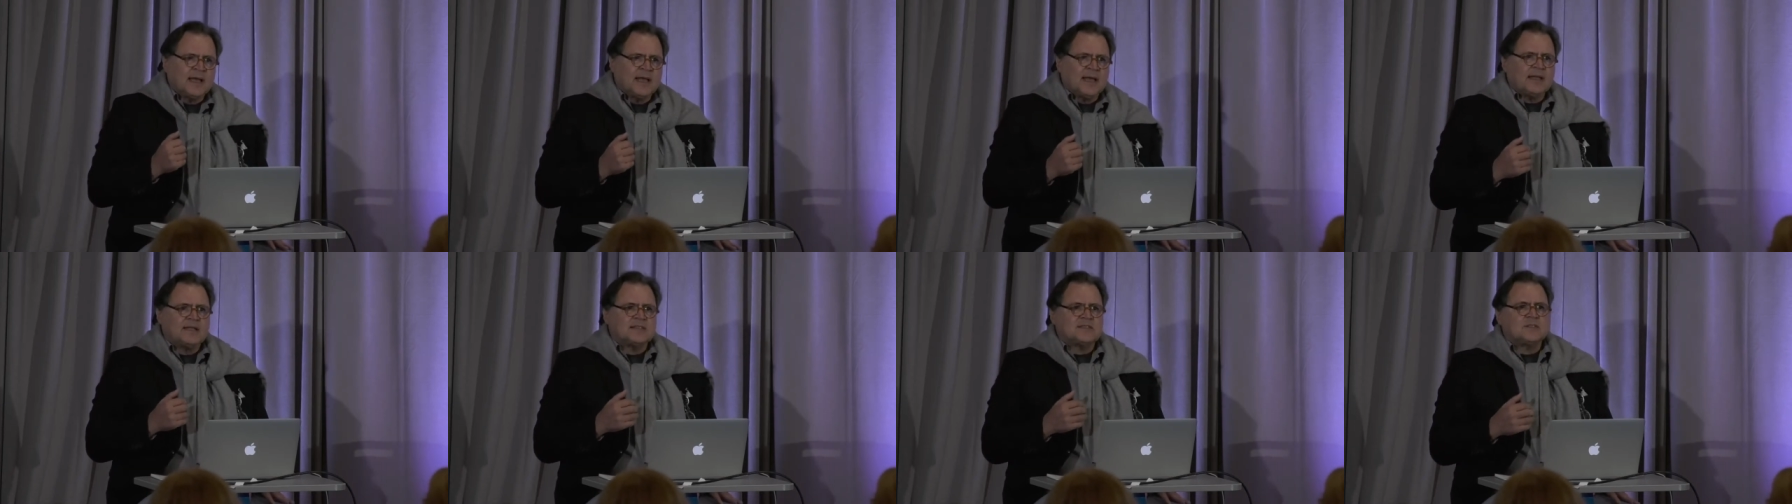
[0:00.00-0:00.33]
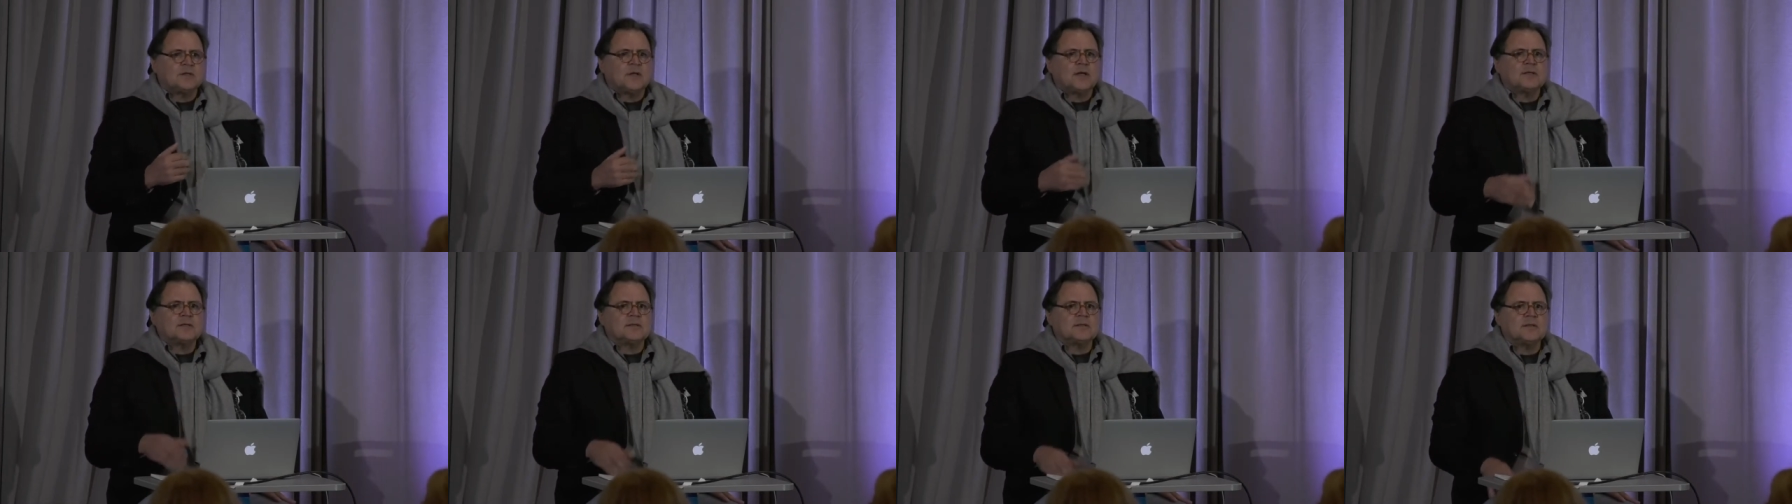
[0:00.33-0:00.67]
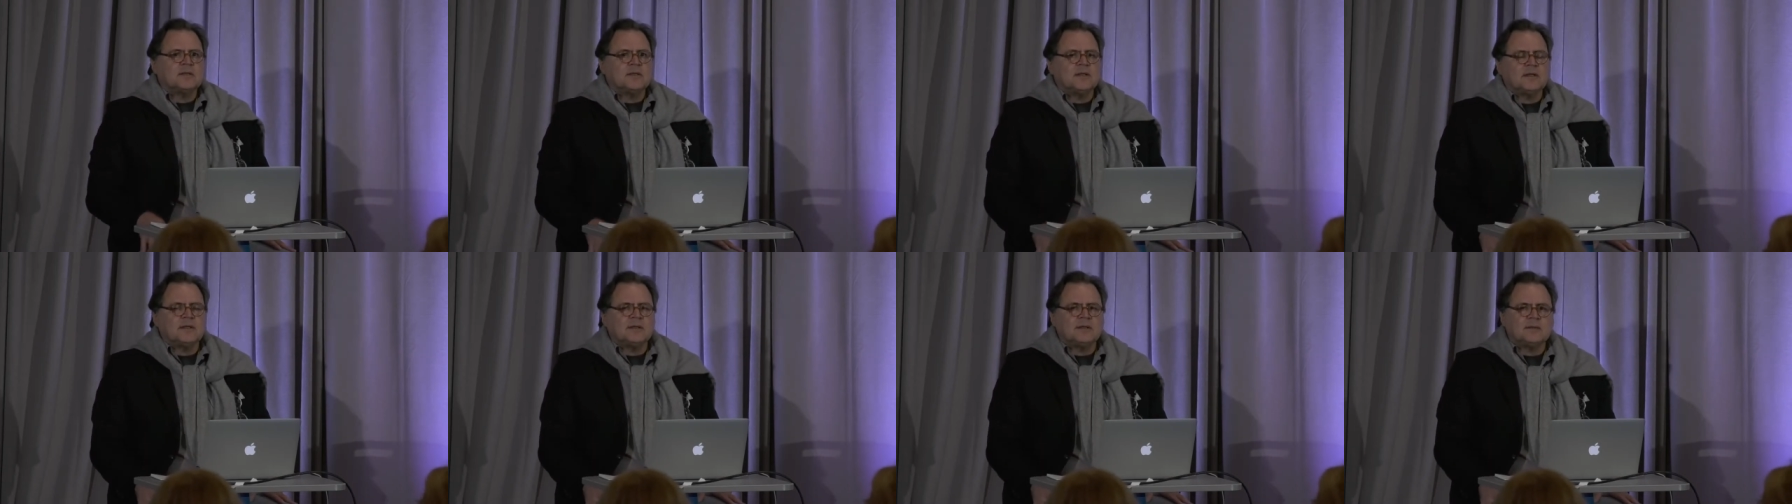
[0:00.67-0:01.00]
it's not
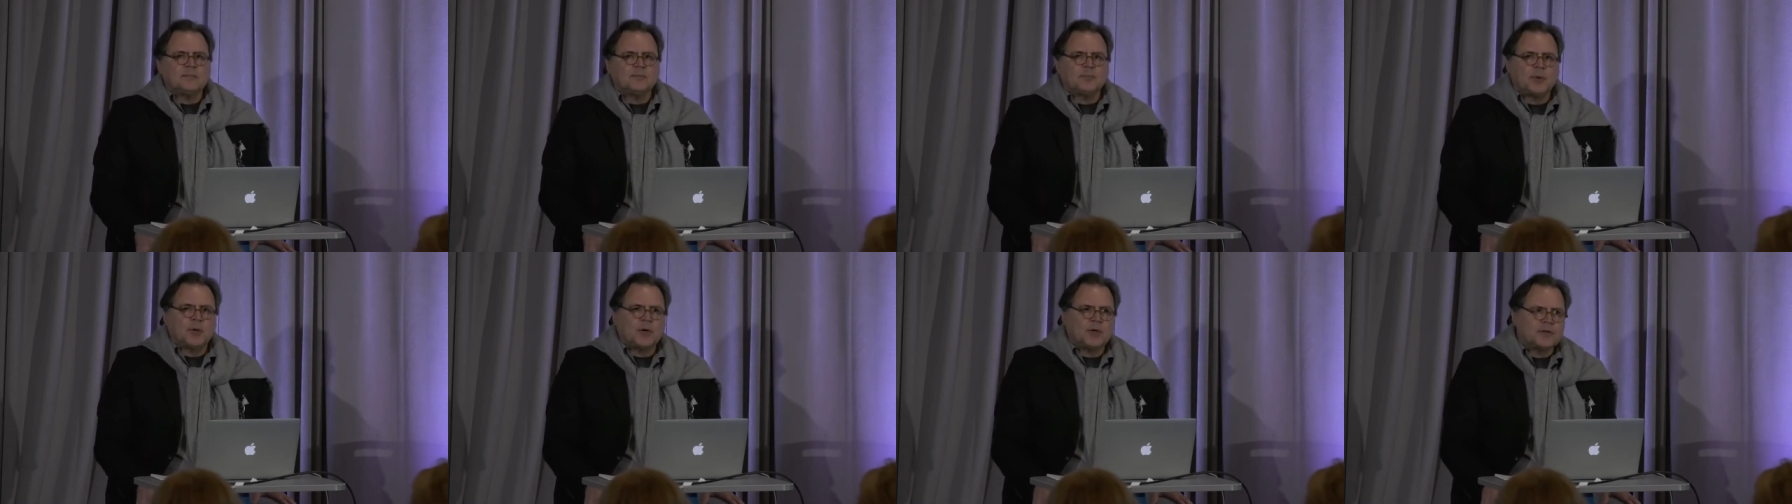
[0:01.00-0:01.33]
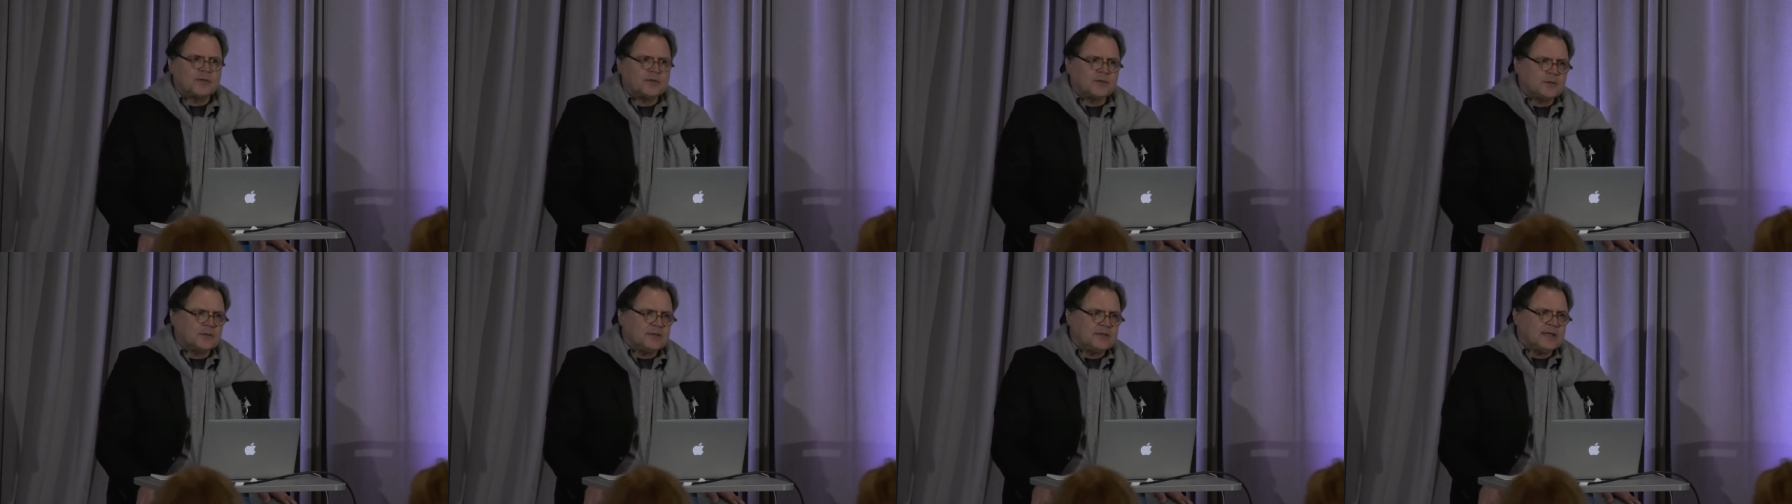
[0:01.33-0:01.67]
part of their